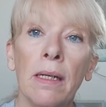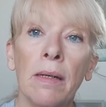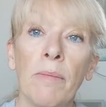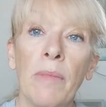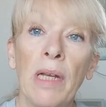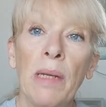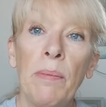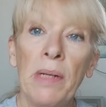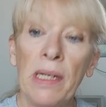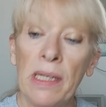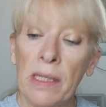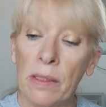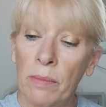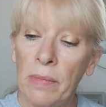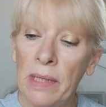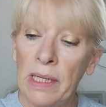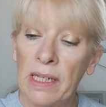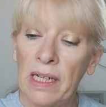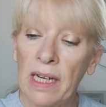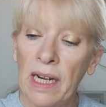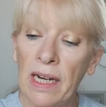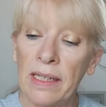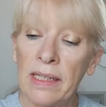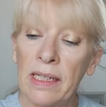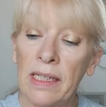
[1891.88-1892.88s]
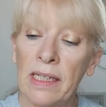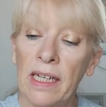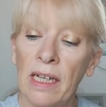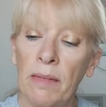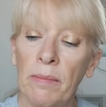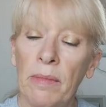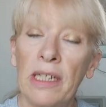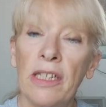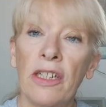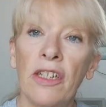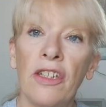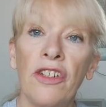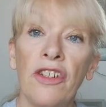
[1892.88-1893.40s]
Maybe somebody's trying to tell
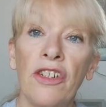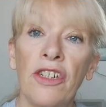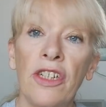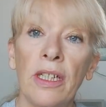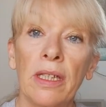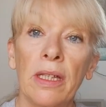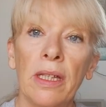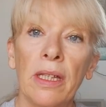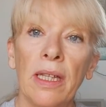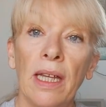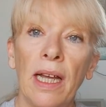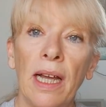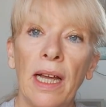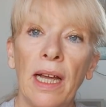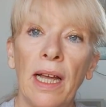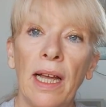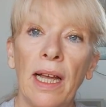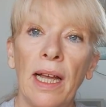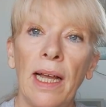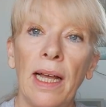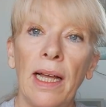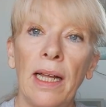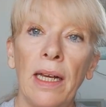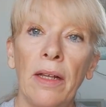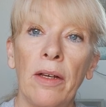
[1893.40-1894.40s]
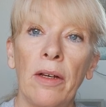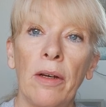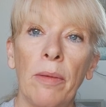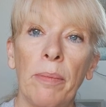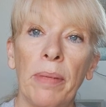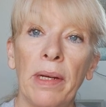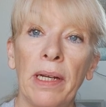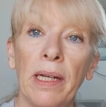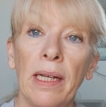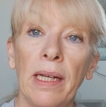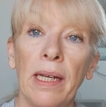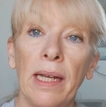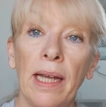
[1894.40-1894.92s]
me to shut the hell up
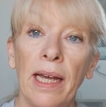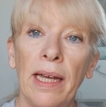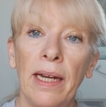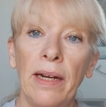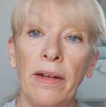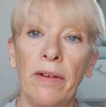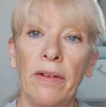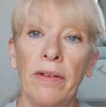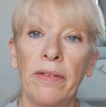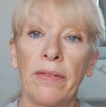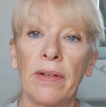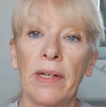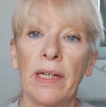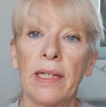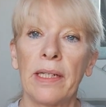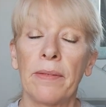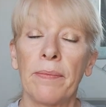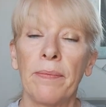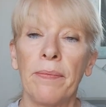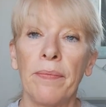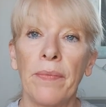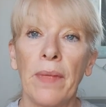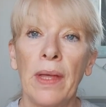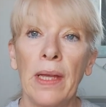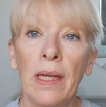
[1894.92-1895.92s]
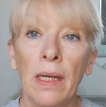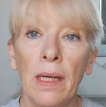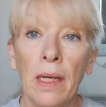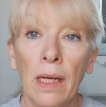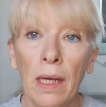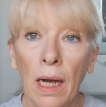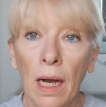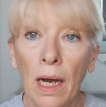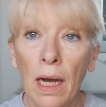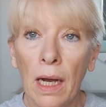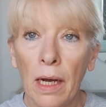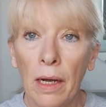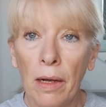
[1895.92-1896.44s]
and get over it.
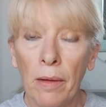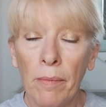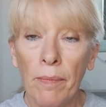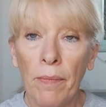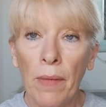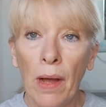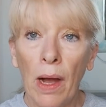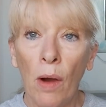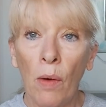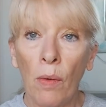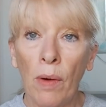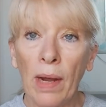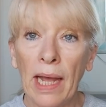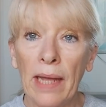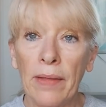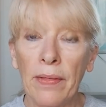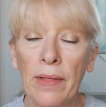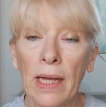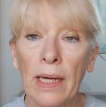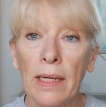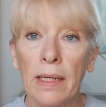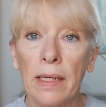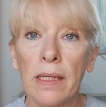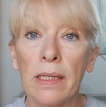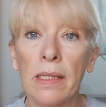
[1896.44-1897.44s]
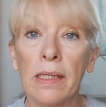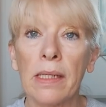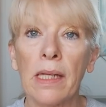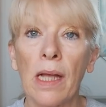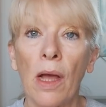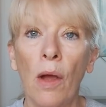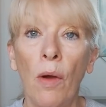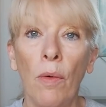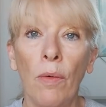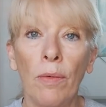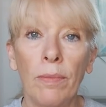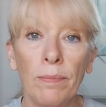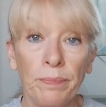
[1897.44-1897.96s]
Okay then,
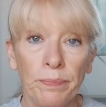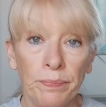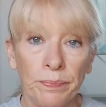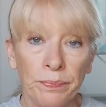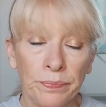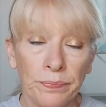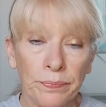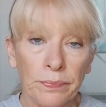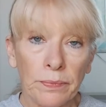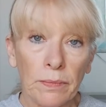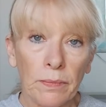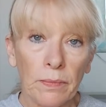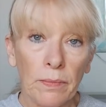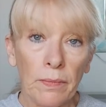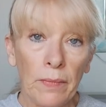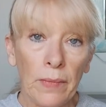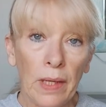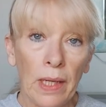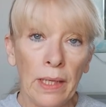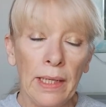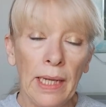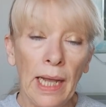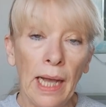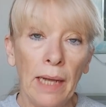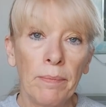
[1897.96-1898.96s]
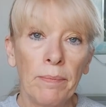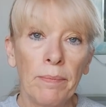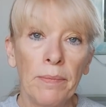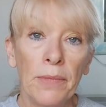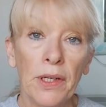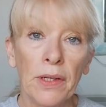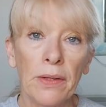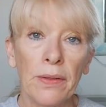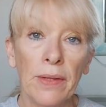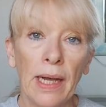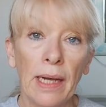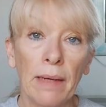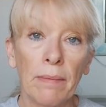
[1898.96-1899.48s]
so yeah,
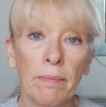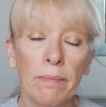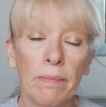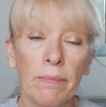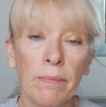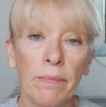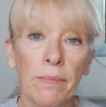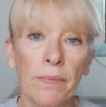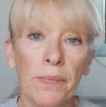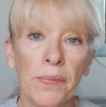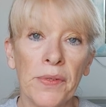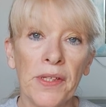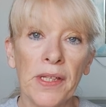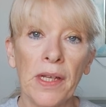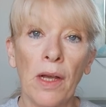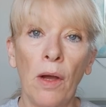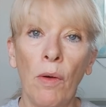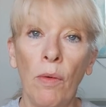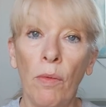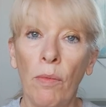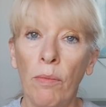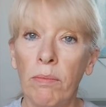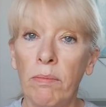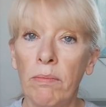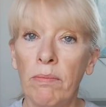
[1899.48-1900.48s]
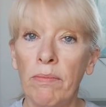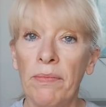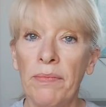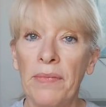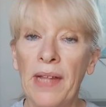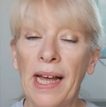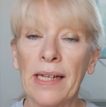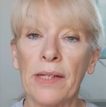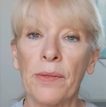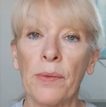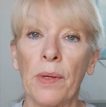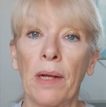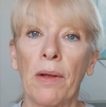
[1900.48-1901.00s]
done that. So
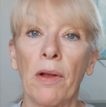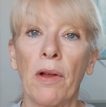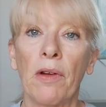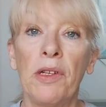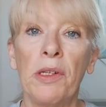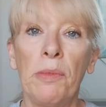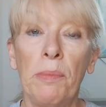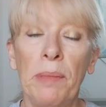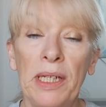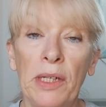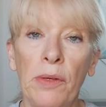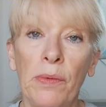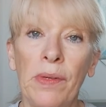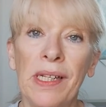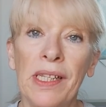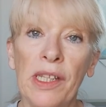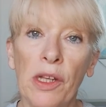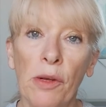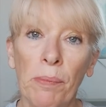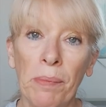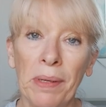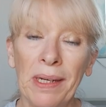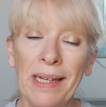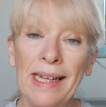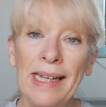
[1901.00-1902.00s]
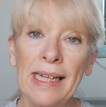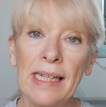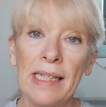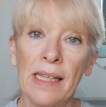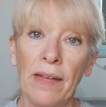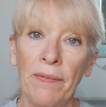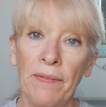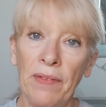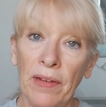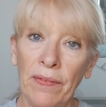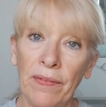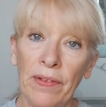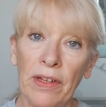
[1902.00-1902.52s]
that's what I'm going to be doing. So please,
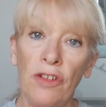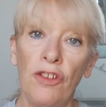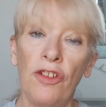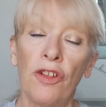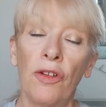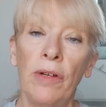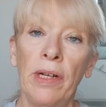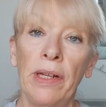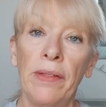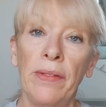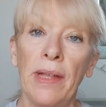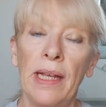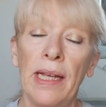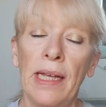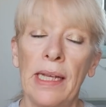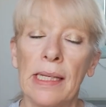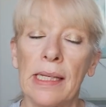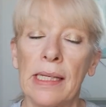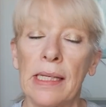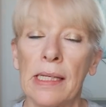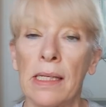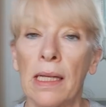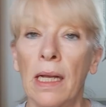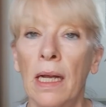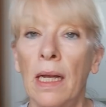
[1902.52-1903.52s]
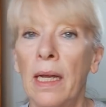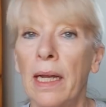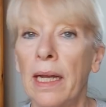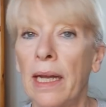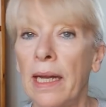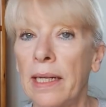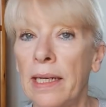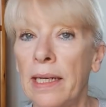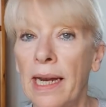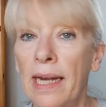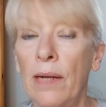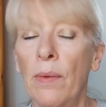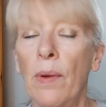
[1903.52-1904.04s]
if you've enjoyed this
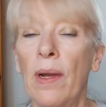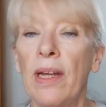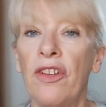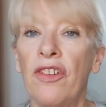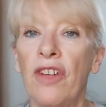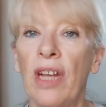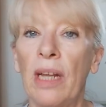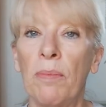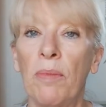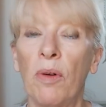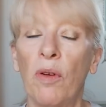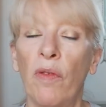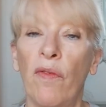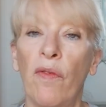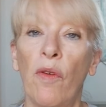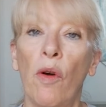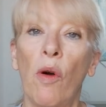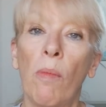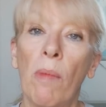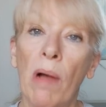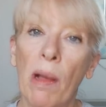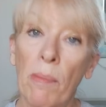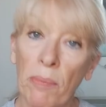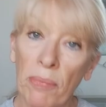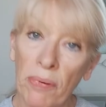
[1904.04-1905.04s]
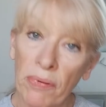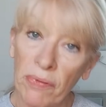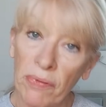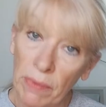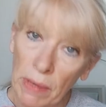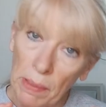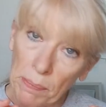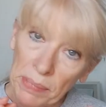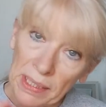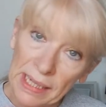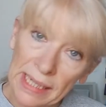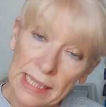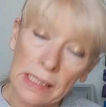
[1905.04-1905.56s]
in any way, shape or form,
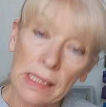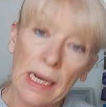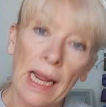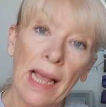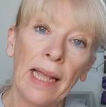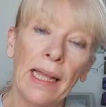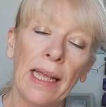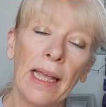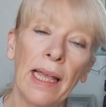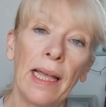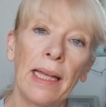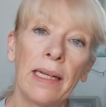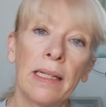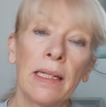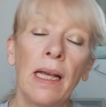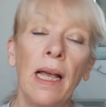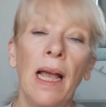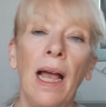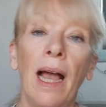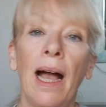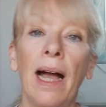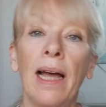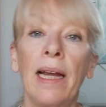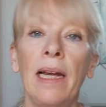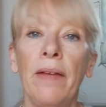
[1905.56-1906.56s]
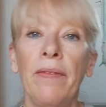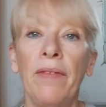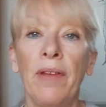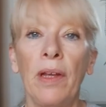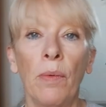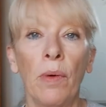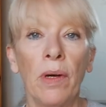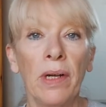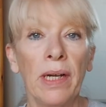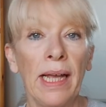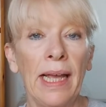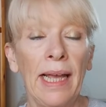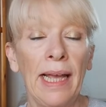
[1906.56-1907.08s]
please like it. And if you
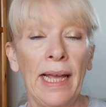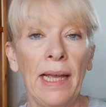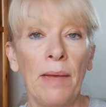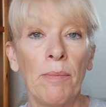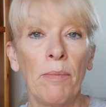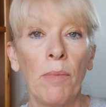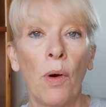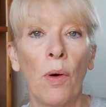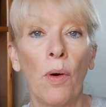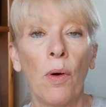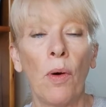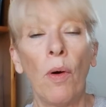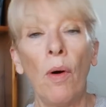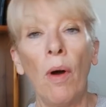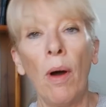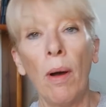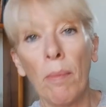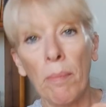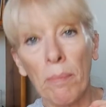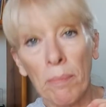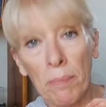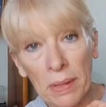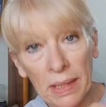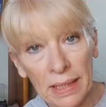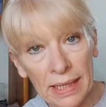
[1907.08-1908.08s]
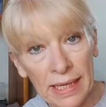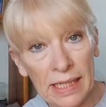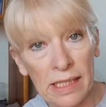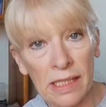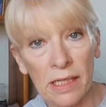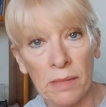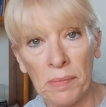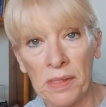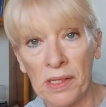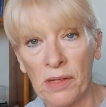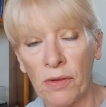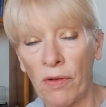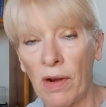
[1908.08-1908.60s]
want to hear more, please
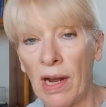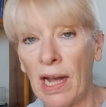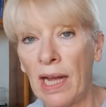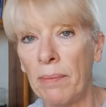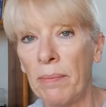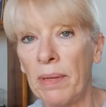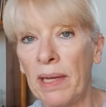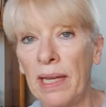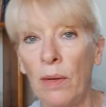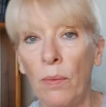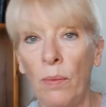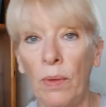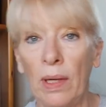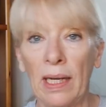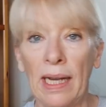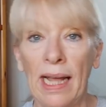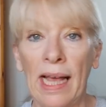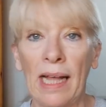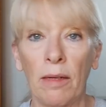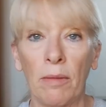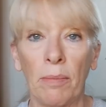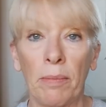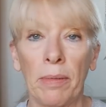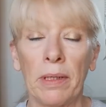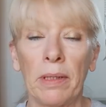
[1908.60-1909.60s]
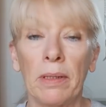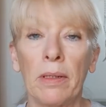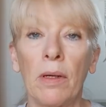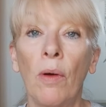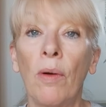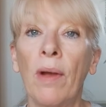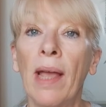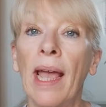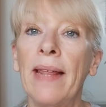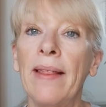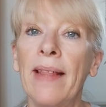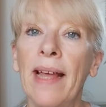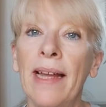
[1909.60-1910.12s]
subscribe. It will help.
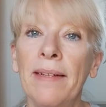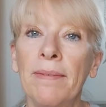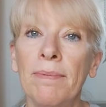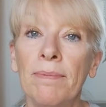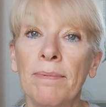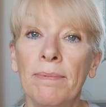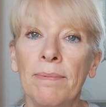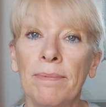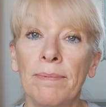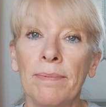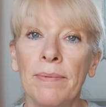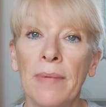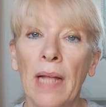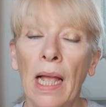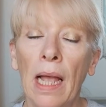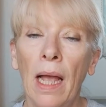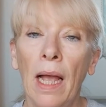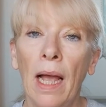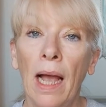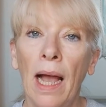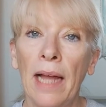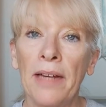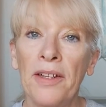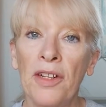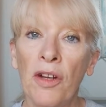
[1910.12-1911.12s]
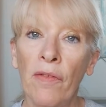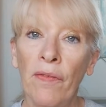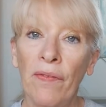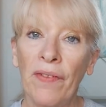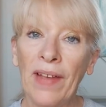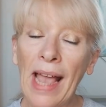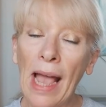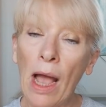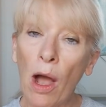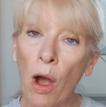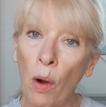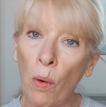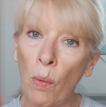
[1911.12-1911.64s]
Okay then? And don't
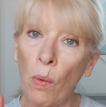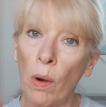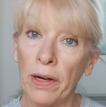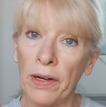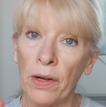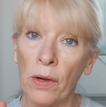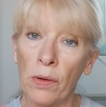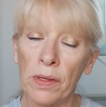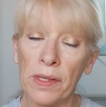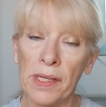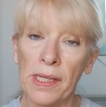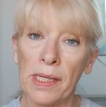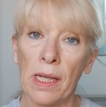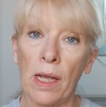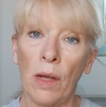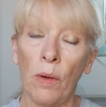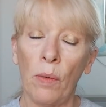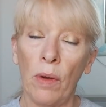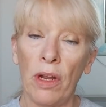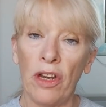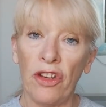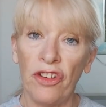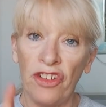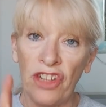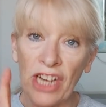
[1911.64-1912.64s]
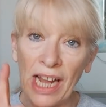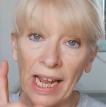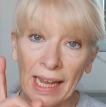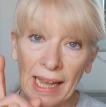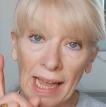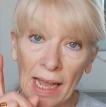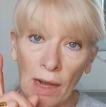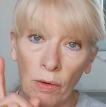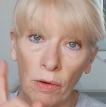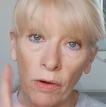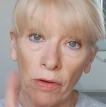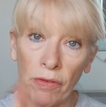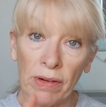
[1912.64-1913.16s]
forget, oh, and also check
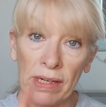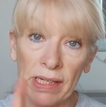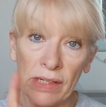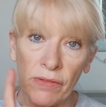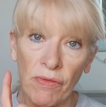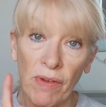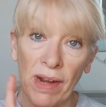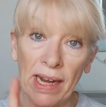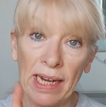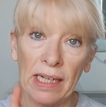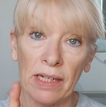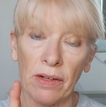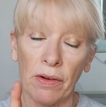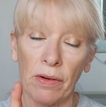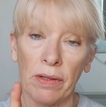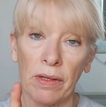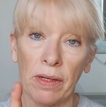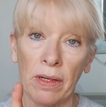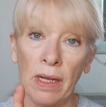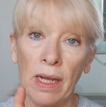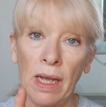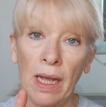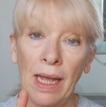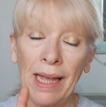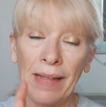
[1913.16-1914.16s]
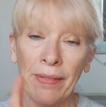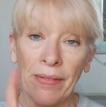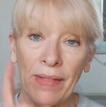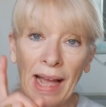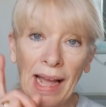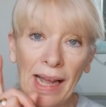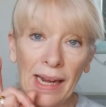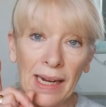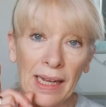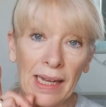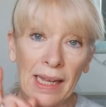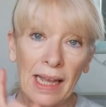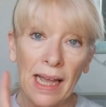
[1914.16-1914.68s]
out Chris Radog.
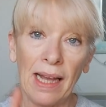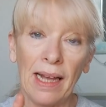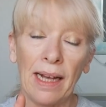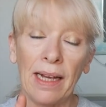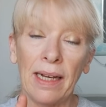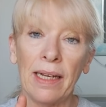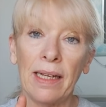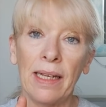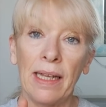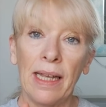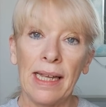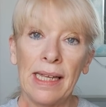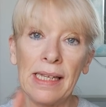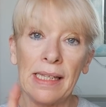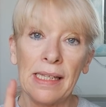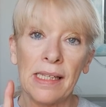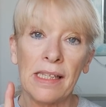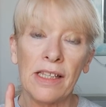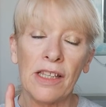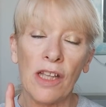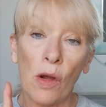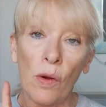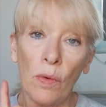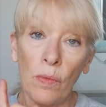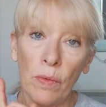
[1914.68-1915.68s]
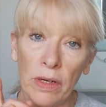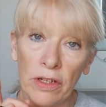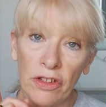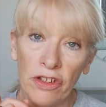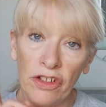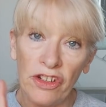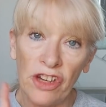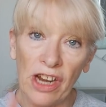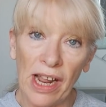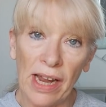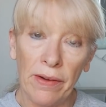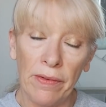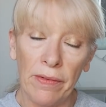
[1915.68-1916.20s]
That guy is so
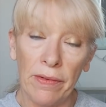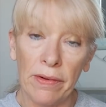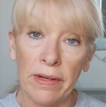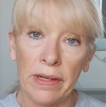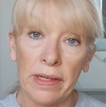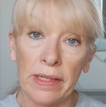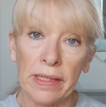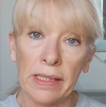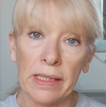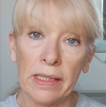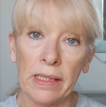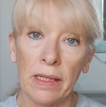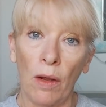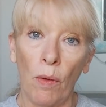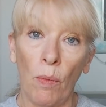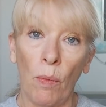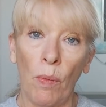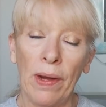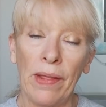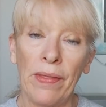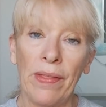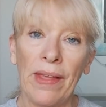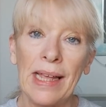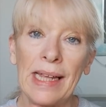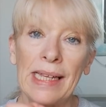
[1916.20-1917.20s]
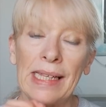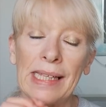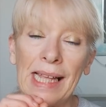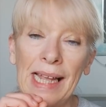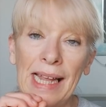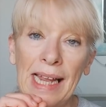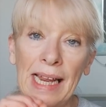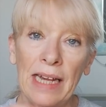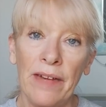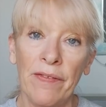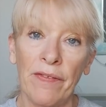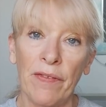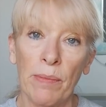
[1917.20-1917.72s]
generous with his
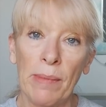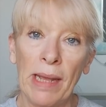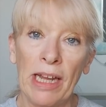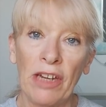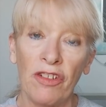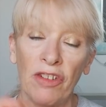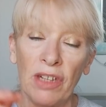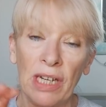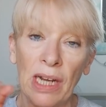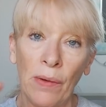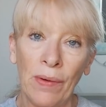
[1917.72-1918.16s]
information.